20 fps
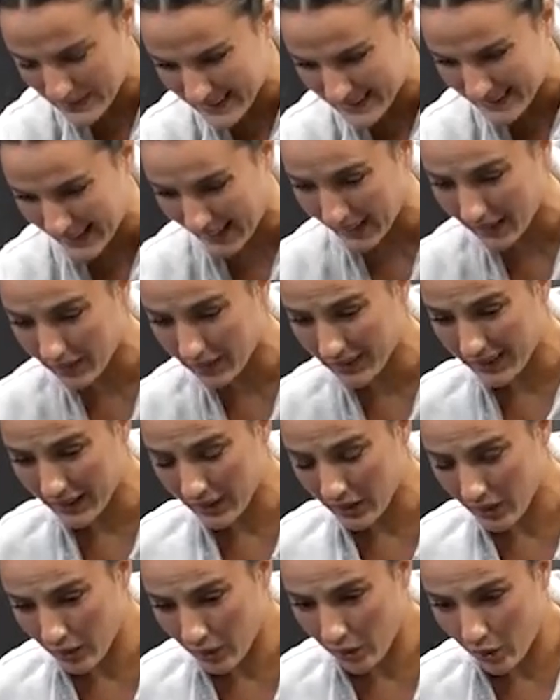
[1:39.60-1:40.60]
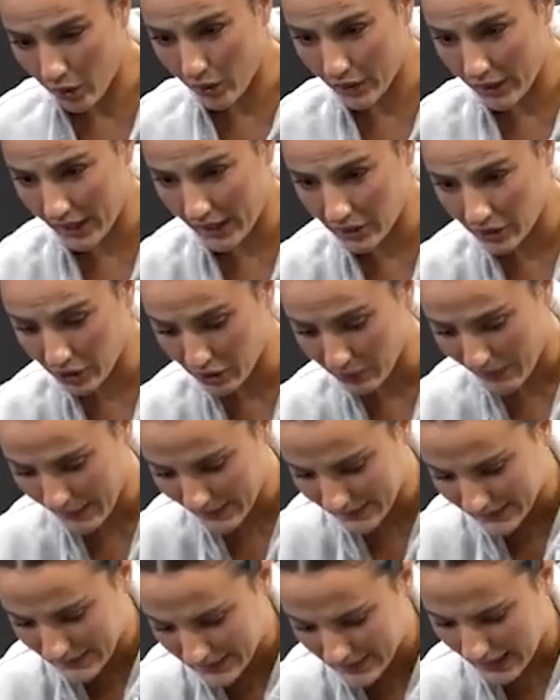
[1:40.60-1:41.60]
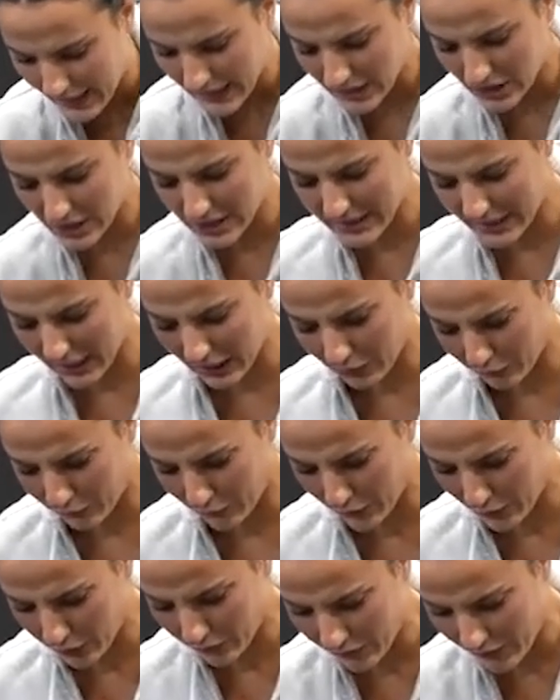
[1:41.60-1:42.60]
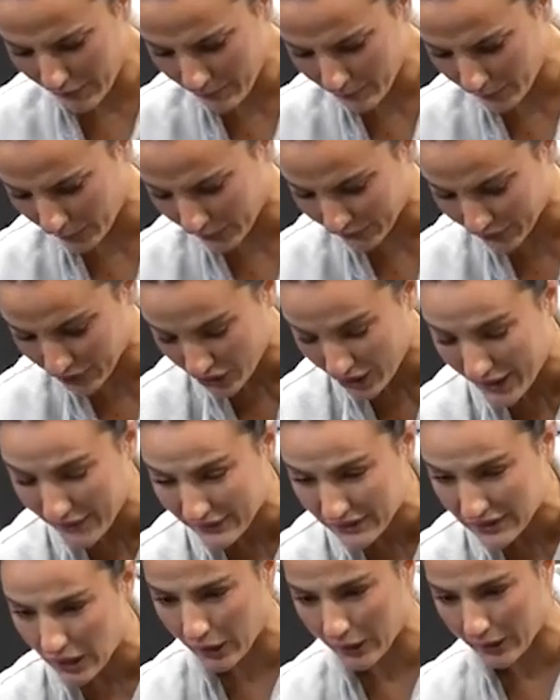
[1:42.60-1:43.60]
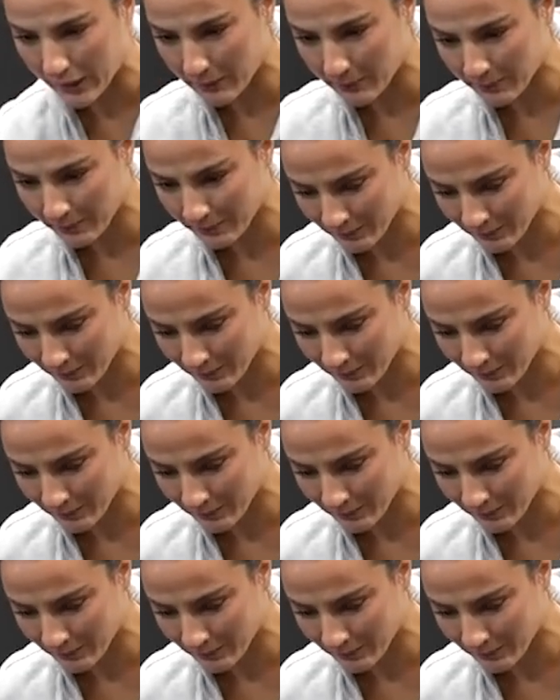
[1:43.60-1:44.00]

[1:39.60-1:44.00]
set on a new exercise just to get a feel of it, but if you don't have time,